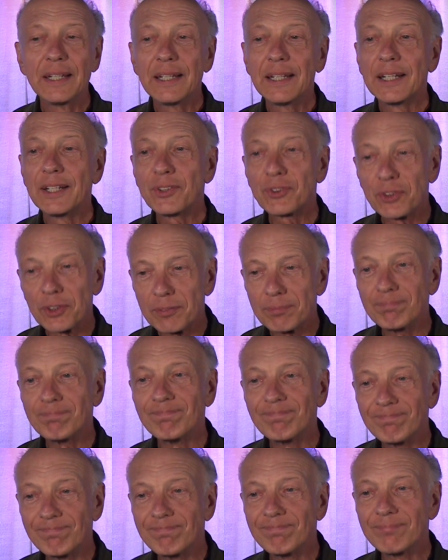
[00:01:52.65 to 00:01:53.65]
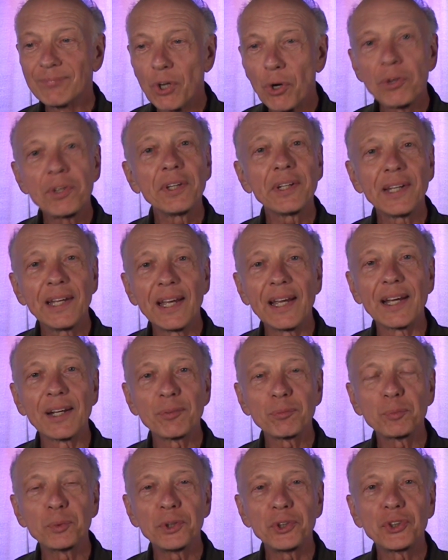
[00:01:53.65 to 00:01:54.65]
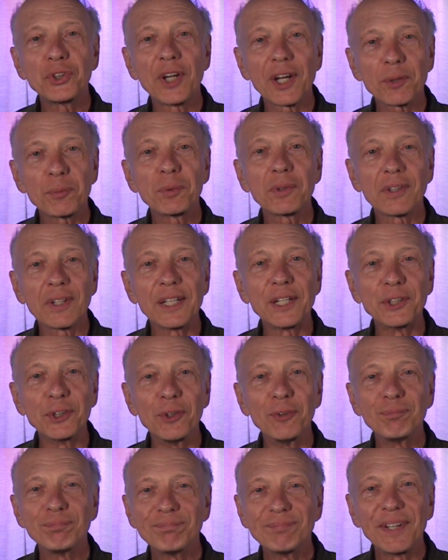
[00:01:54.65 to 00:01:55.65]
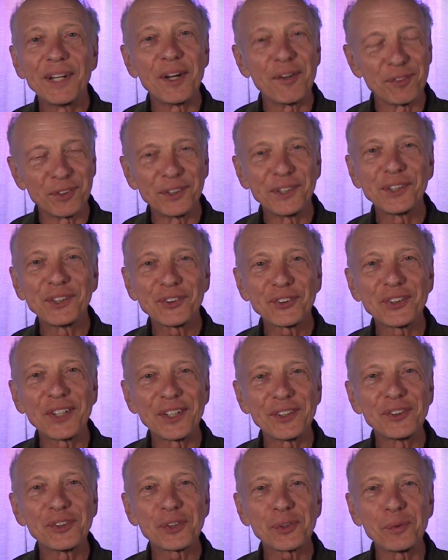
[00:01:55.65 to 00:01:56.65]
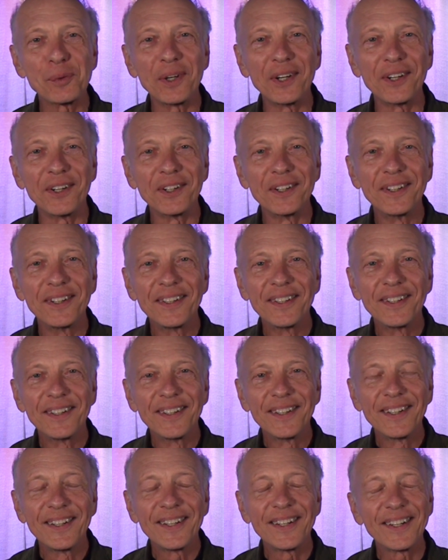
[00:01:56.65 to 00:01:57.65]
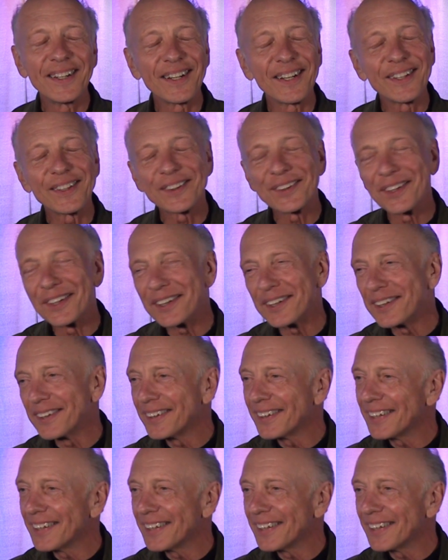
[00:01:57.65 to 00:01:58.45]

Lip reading: He said, no, you can. We checked with legal and everything's set and square. And I thought,